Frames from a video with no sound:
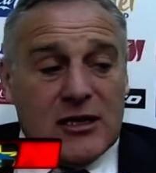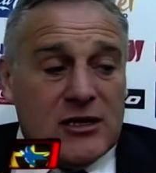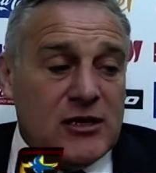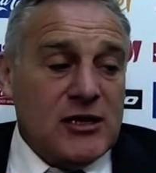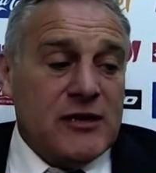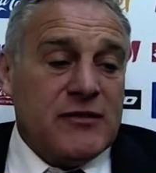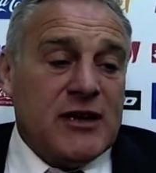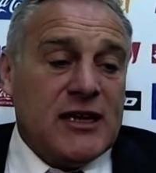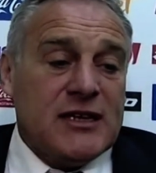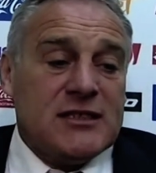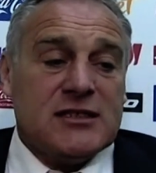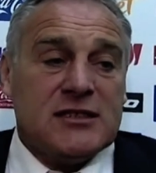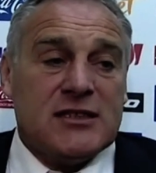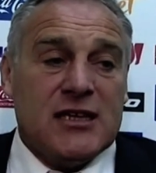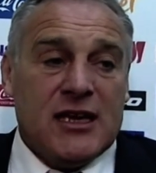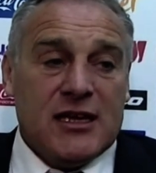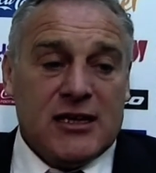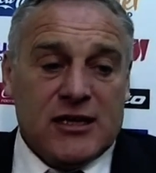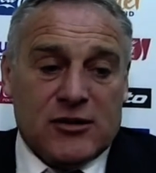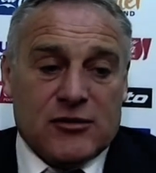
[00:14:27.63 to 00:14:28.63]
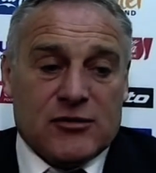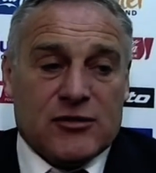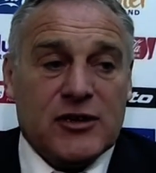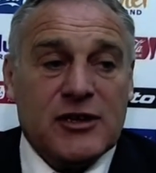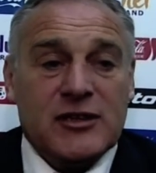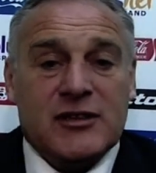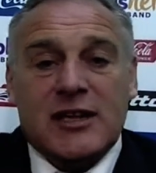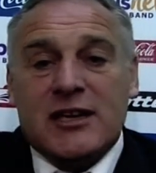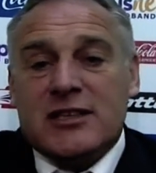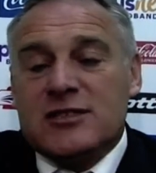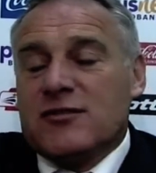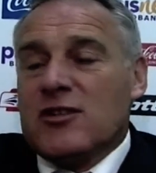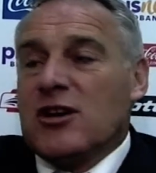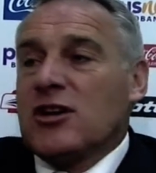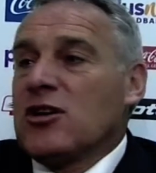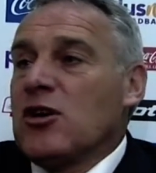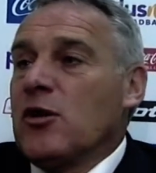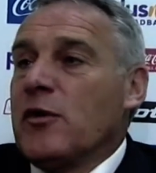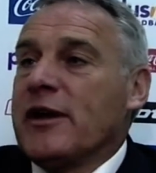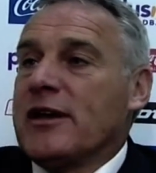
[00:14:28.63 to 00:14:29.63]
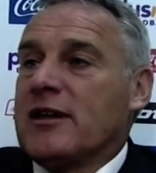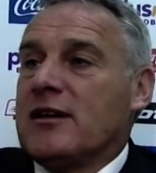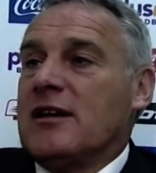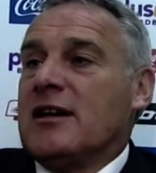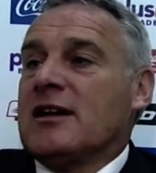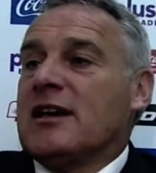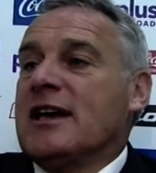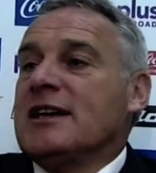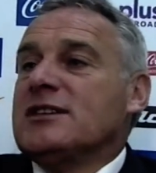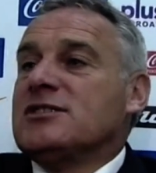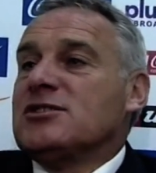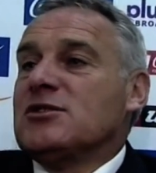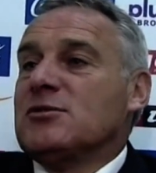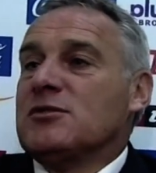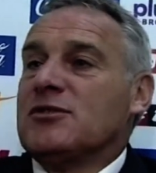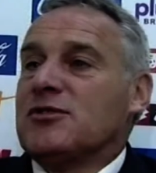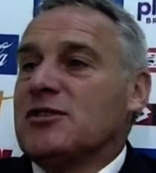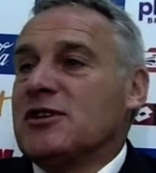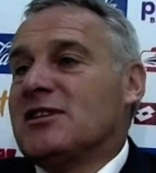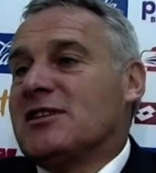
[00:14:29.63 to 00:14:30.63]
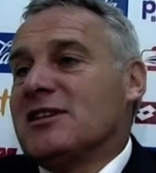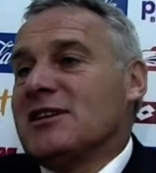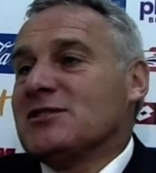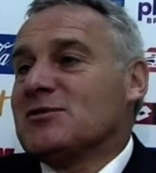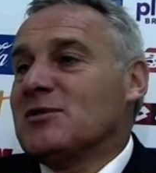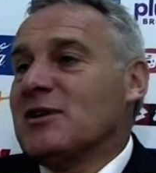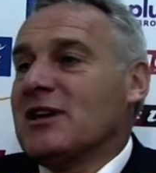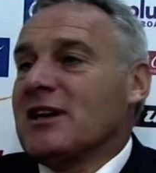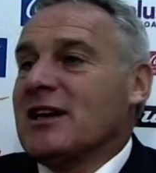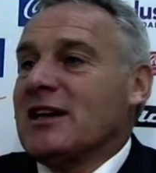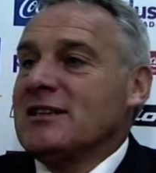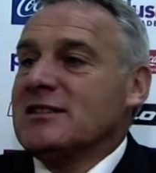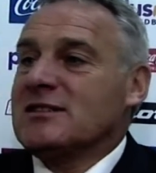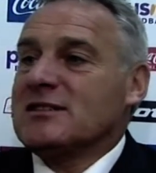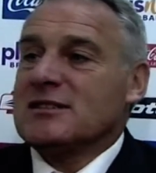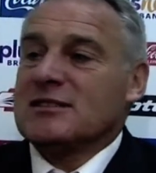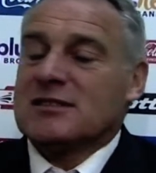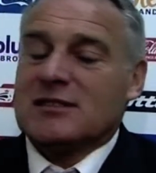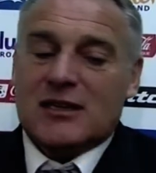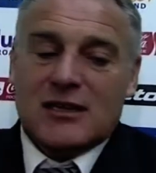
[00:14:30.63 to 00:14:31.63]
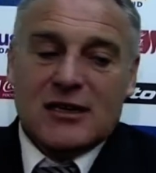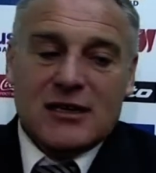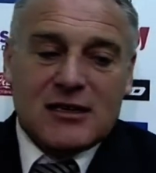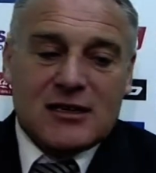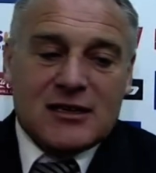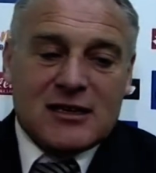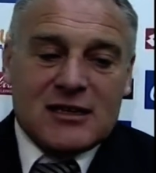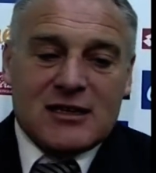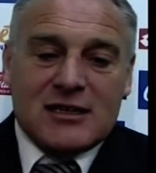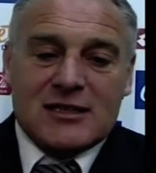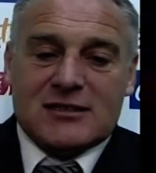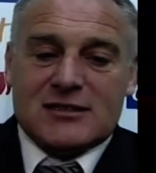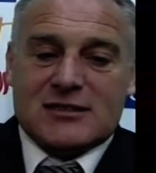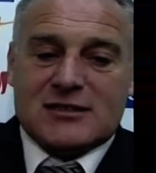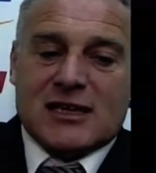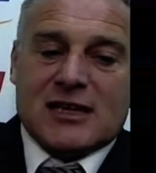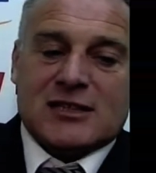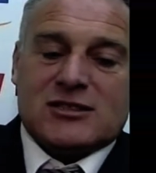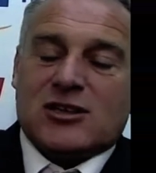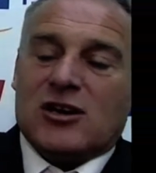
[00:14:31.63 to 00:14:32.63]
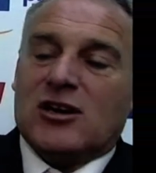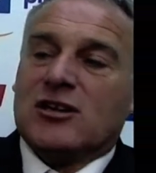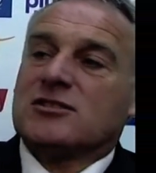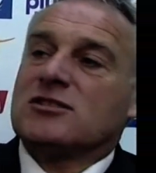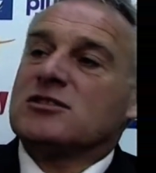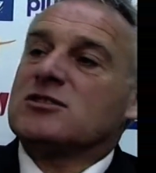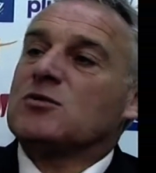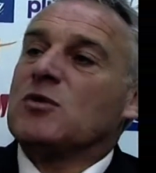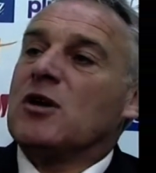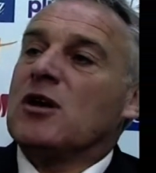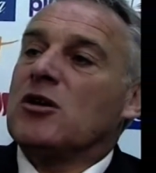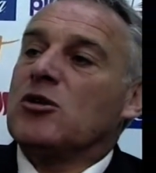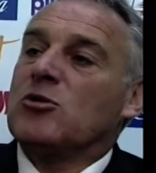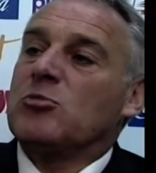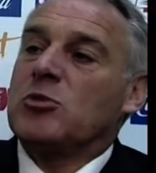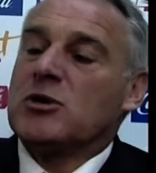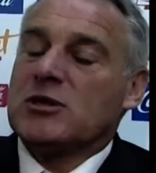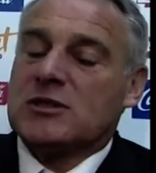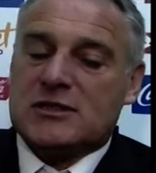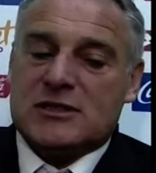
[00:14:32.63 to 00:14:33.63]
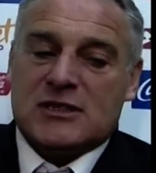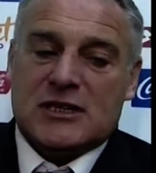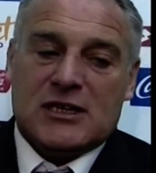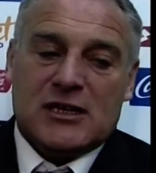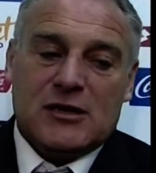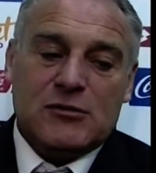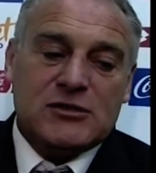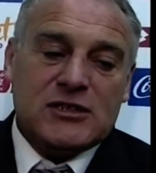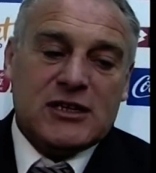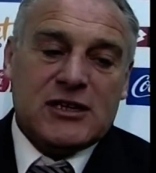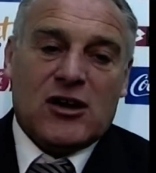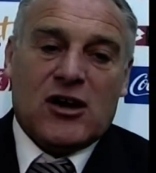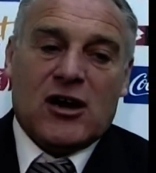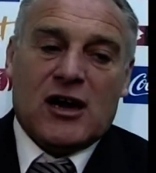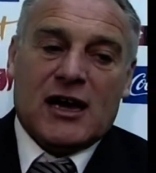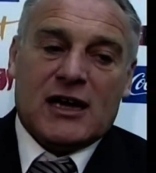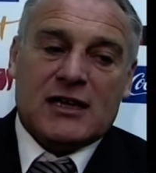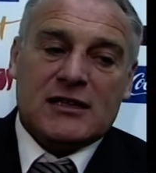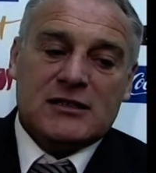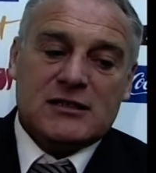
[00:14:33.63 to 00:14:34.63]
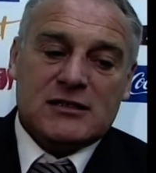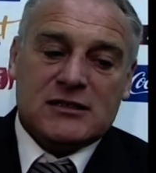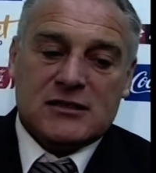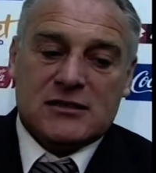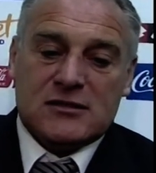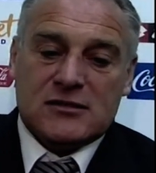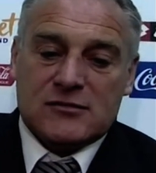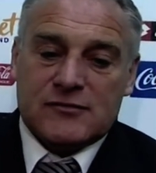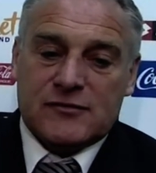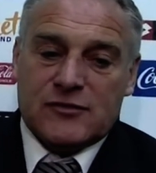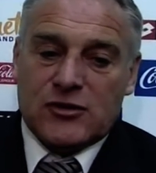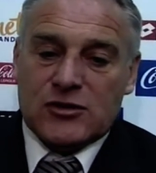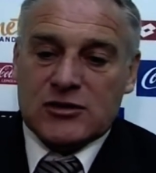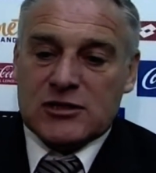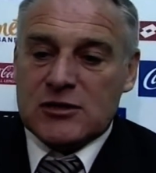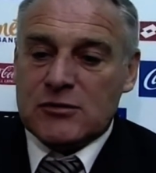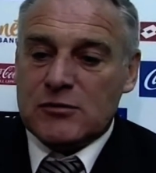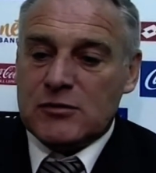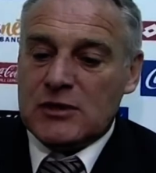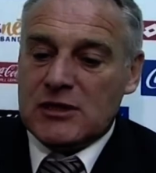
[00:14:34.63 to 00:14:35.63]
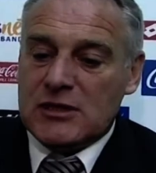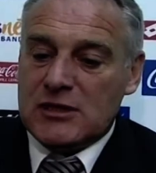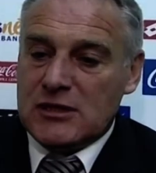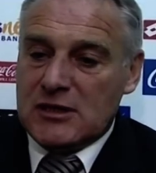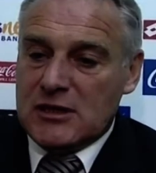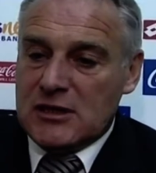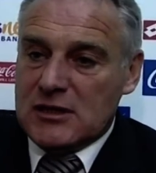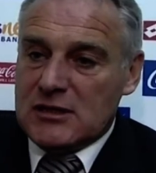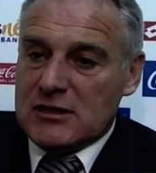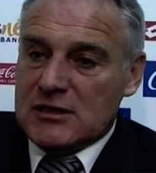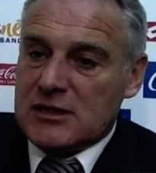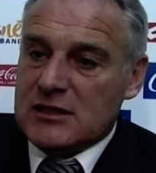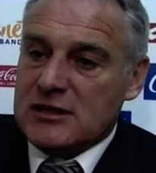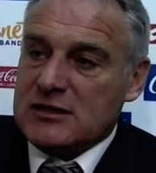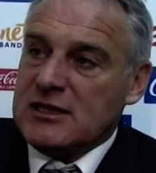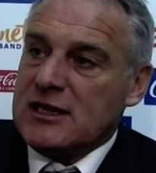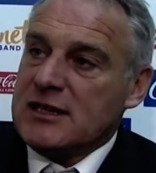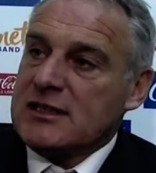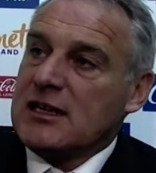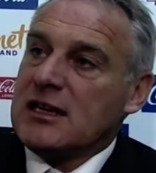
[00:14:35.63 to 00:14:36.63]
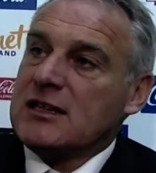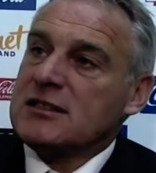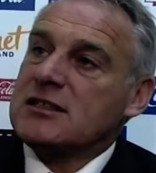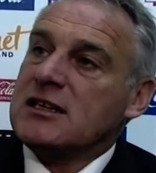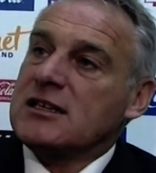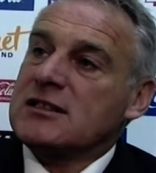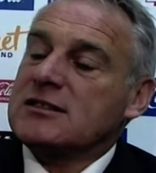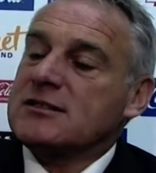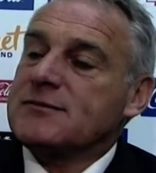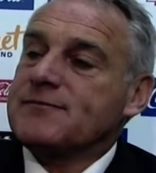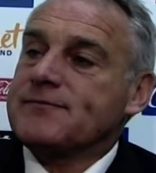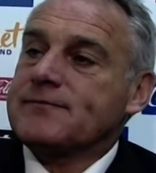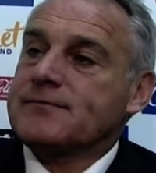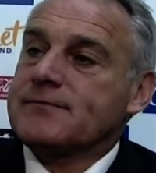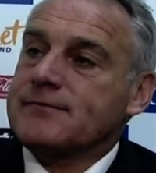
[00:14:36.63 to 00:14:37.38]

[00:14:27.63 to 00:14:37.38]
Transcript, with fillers: Even like today, you know, three things have got to go against you, and three things went against us, and it's that's hard to swallow. But uh, it was in our hands, and unfortunately, we didn't take that chance.